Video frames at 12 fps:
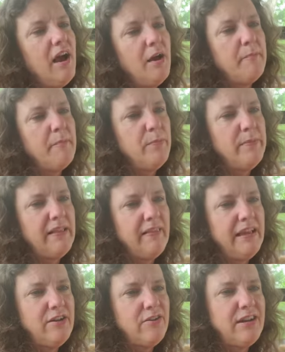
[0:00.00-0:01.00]
A moment
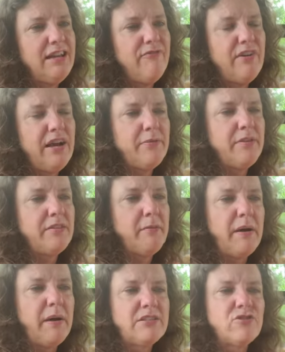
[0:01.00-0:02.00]
later, he found that the
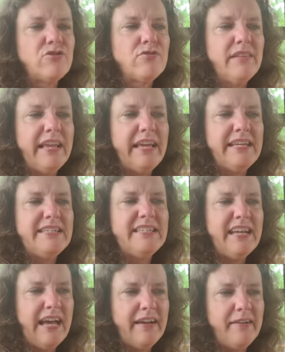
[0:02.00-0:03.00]
monster lay
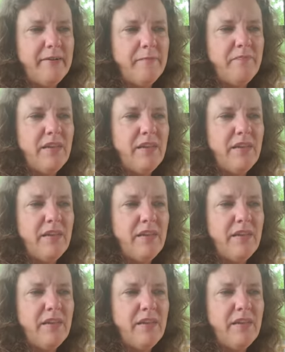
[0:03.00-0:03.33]
dead,